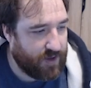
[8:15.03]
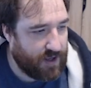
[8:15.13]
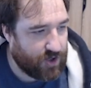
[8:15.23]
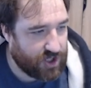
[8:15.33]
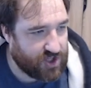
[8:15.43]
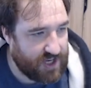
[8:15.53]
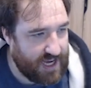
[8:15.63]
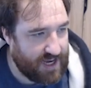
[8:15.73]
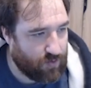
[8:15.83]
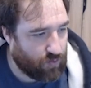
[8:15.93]
just
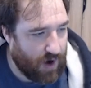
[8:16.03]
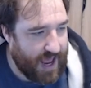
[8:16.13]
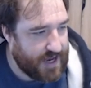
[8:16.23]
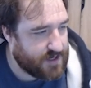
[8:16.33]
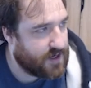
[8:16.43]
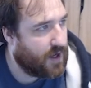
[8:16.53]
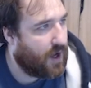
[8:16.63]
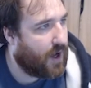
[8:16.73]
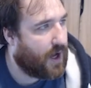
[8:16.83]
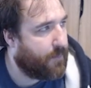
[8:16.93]
in red.
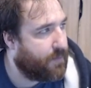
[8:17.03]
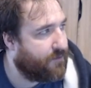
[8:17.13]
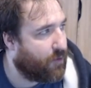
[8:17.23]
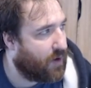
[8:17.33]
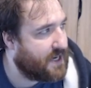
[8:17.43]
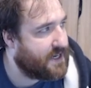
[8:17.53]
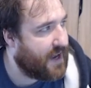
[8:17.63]
Before I did